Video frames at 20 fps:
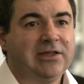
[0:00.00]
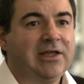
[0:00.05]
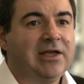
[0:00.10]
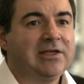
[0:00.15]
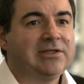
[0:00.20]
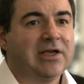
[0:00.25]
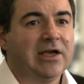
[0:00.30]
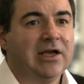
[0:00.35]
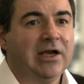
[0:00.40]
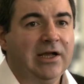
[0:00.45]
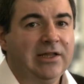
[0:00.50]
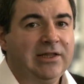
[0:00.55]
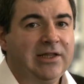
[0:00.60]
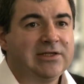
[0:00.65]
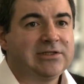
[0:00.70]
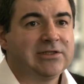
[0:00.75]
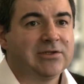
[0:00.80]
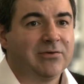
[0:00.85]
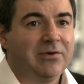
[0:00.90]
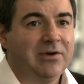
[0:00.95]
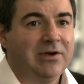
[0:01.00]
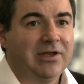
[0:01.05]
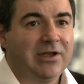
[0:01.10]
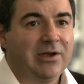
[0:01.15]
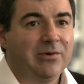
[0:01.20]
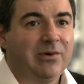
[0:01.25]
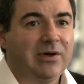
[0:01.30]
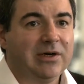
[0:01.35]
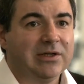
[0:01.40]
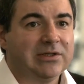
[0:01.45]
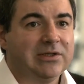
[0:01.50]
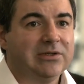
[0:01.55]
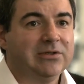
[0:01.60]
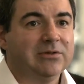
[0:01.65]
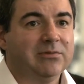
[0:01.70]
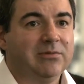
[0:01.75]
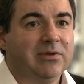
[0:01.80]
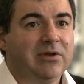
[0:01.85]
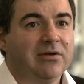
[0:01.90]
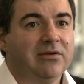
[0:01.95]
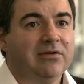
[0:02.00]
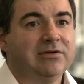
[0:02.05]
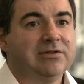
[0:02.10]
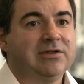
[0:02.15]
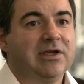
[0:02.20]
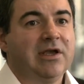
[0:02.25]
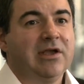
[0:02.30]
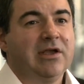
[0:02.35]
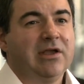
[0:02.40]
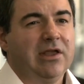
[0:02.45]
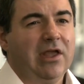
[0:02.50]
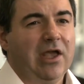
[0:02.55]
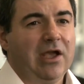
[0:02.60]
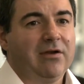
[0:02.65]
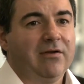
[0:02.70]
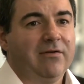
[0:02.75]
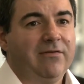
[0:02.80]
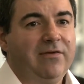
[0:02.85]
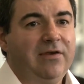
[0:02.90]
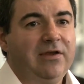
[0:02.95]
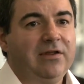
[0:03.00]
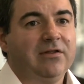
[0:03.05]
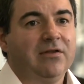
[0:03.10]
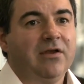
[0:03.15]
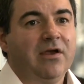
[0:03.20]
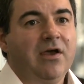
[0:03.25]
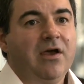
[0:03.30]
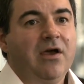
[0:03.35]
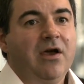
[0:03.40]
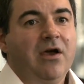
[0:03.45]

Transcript: and that uh, that's already quite good because graphene,